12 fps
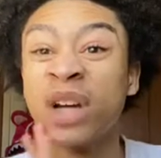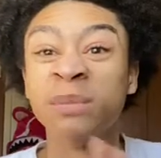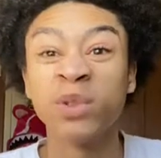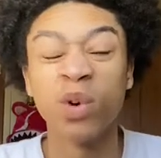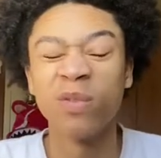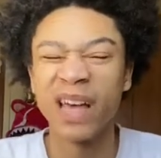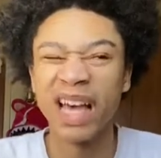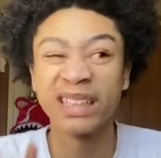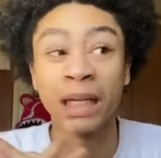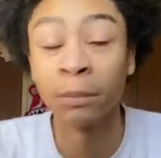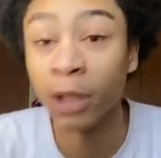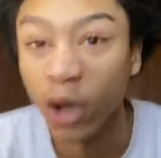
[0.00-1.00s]
so fast,
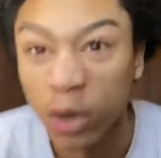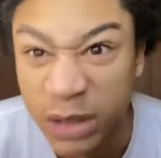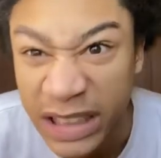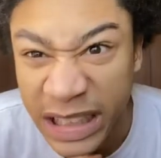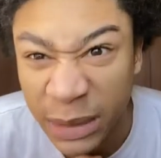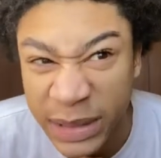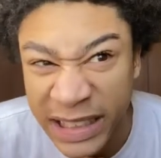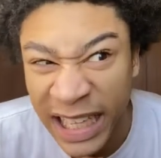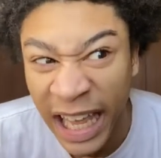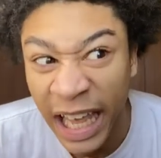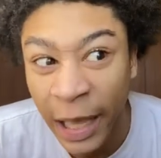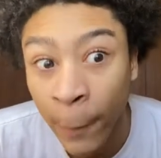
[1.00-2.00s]
and I'm like, oh shit, there was a
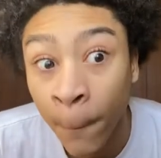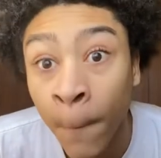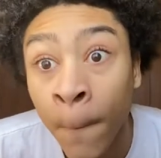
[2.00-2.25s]
cab.